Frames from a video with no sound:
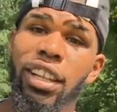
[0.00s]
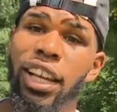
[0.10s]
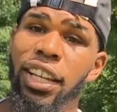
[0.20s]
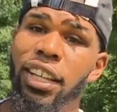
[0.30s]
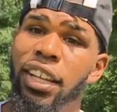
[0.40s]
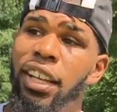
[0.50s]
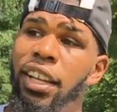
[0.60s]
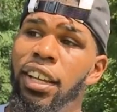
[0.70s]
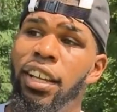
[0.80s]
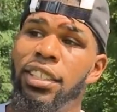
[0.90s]
Like,
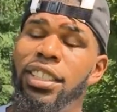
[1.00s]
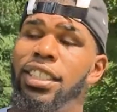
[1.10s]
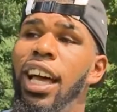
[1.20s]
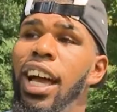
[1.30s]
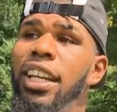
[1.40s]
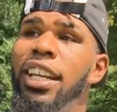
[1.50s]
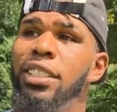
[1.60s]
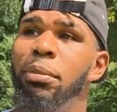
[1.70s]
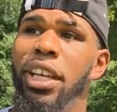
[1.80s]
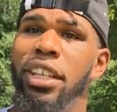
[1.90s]
society has
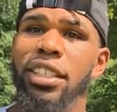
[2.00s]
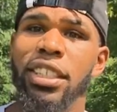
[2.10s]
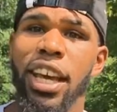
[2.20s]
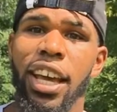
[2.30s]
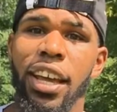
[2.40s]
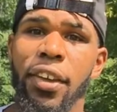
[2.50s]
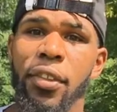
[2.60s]
made us that